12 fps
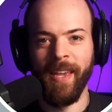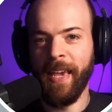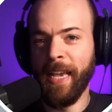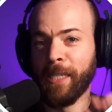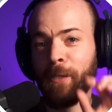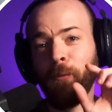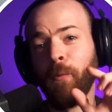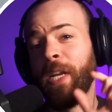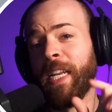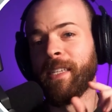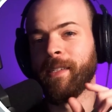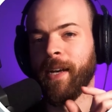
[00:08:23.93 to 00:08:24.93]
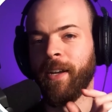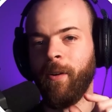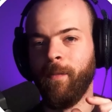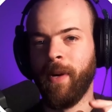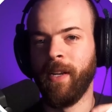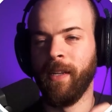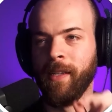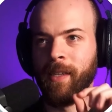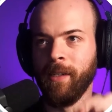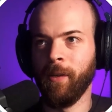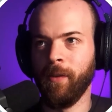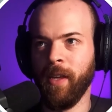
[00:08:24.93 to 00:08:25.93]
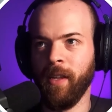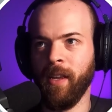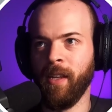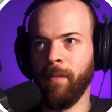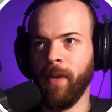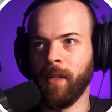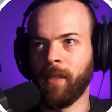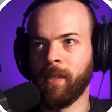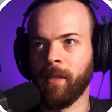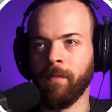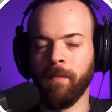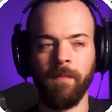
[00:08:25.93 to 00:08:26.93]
It's really subtle, but listen to it in the mix.